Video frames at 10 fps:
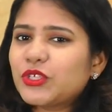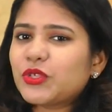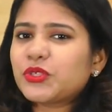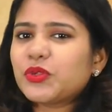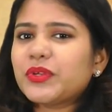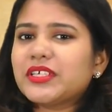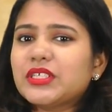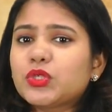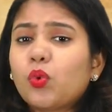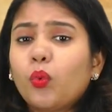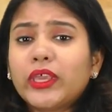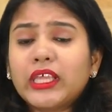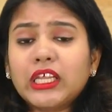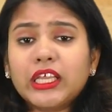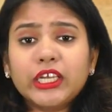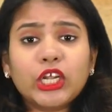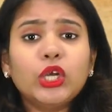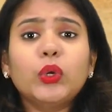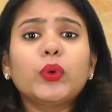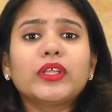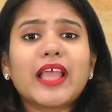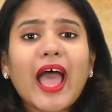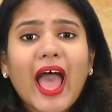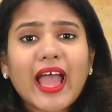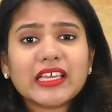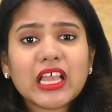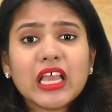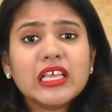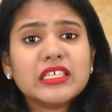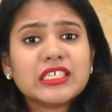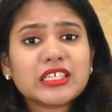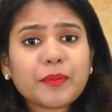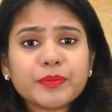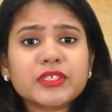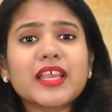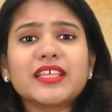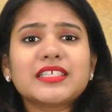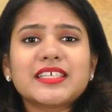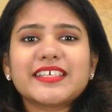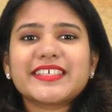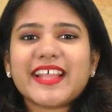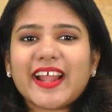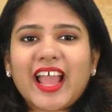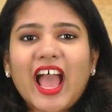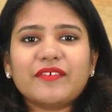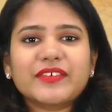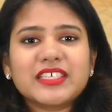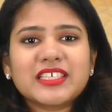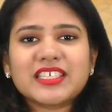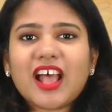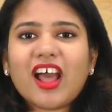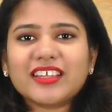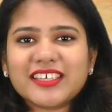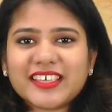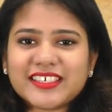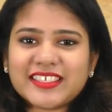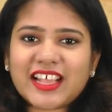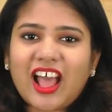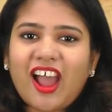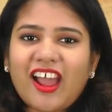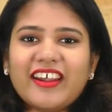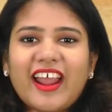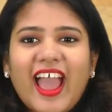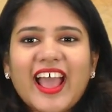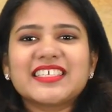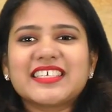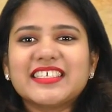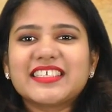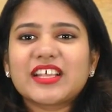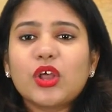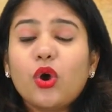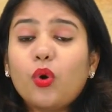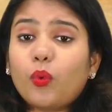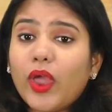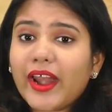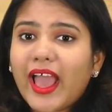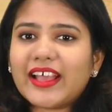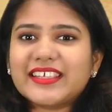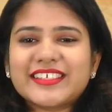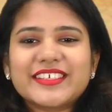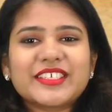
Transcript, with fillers: So students, we can conclude that substances that have sour tastes are acids, whereas